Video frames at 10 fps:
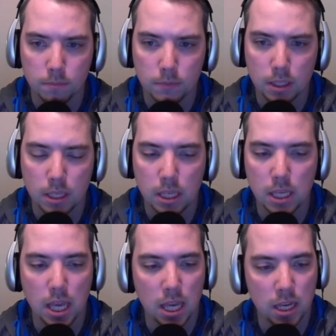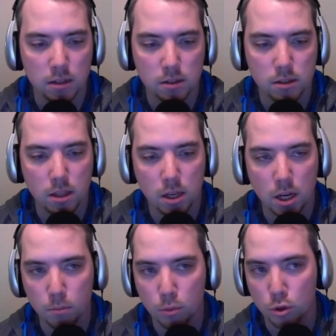He is the
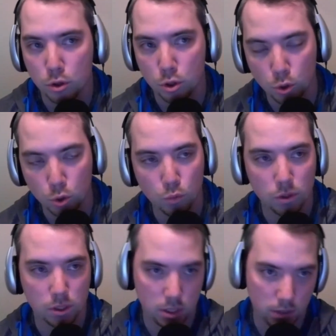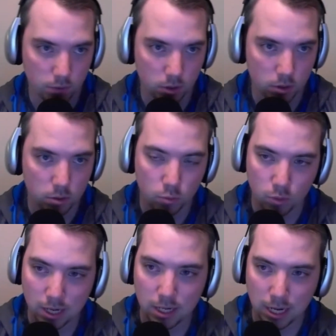number 2 receiver
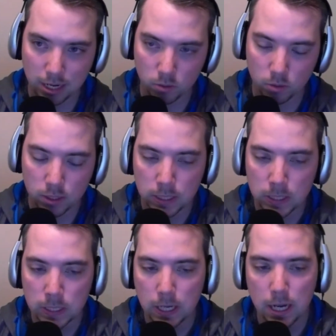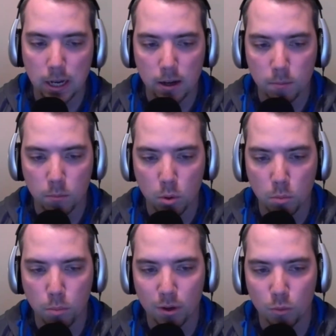right now,
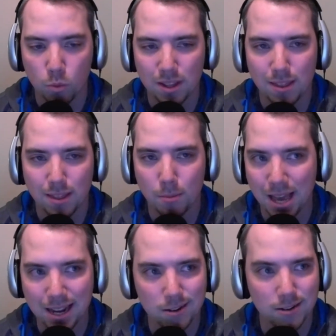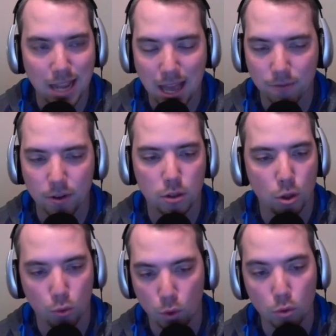but with the Packers having to
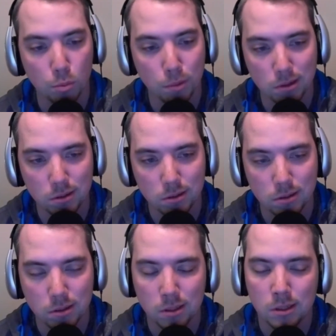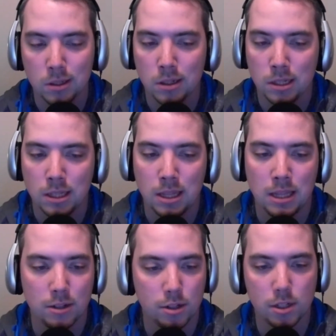throw the ball,
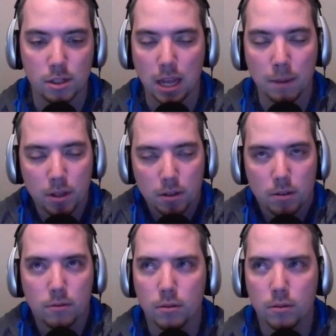there's just, Aaron